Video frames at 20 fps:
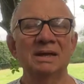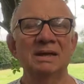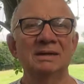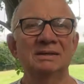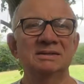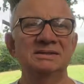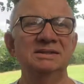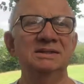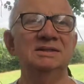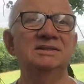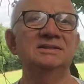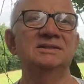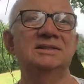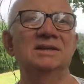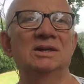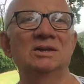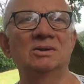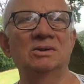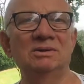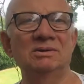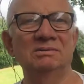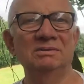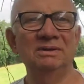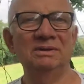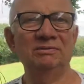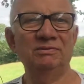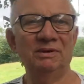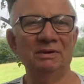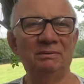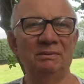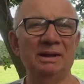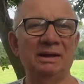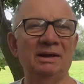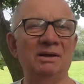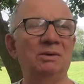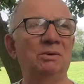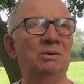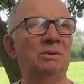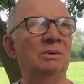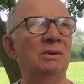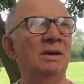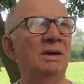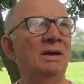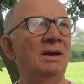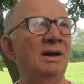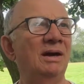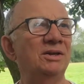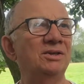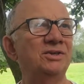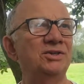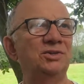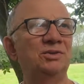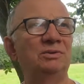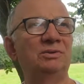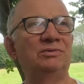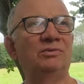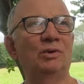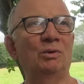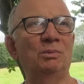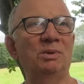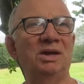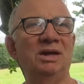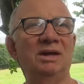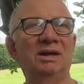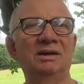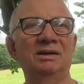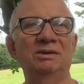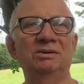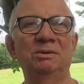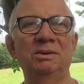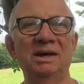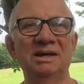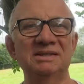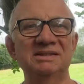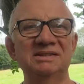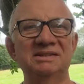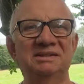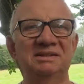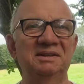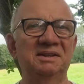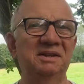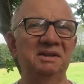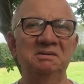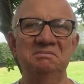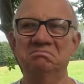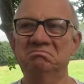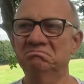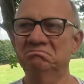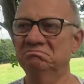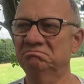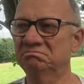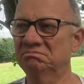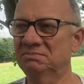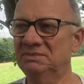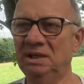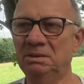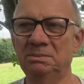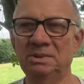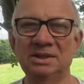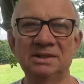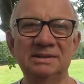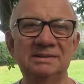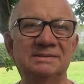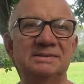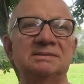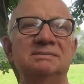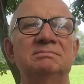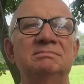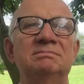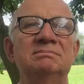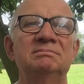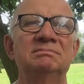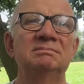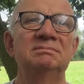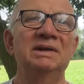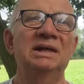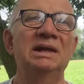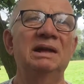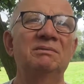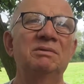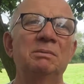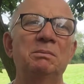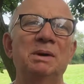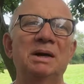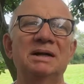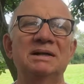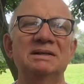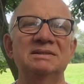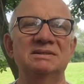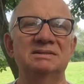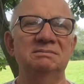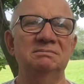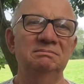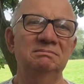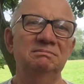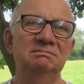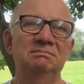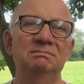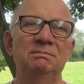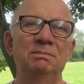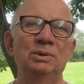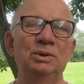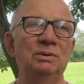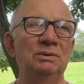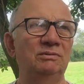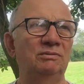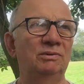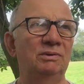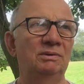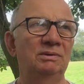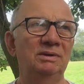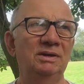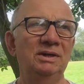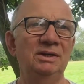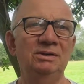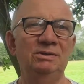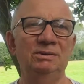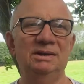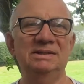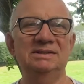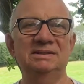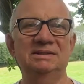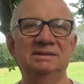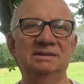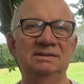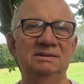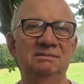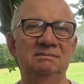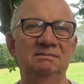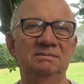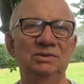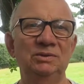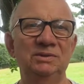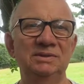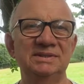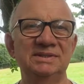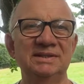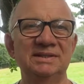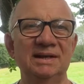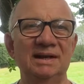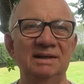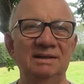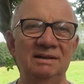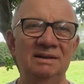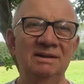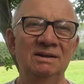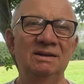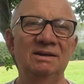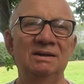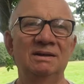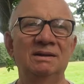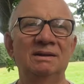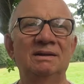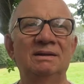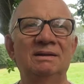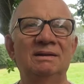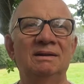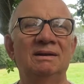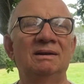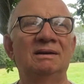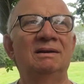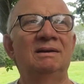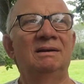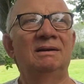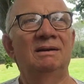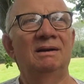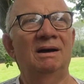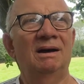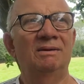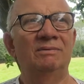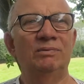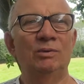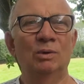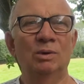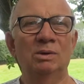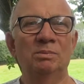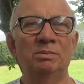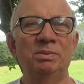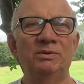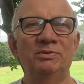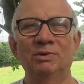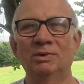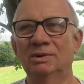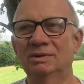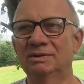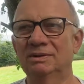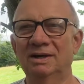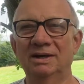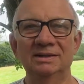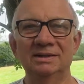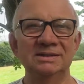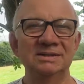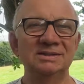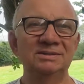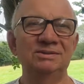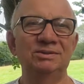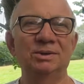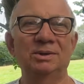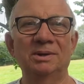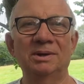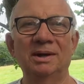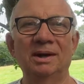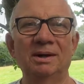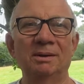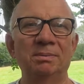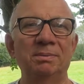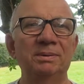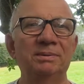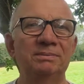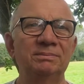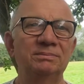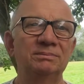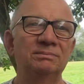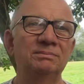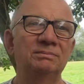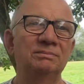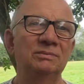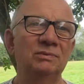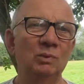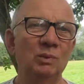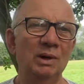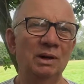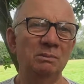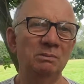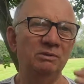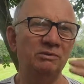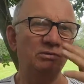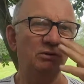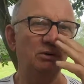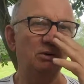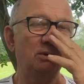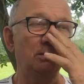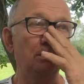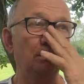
6 o'clock, when I go, I shoot from here to Exeter in 10 minutes, 11 miles, beautiful, into Exeter, to the site. I work before the others turn up. Well before.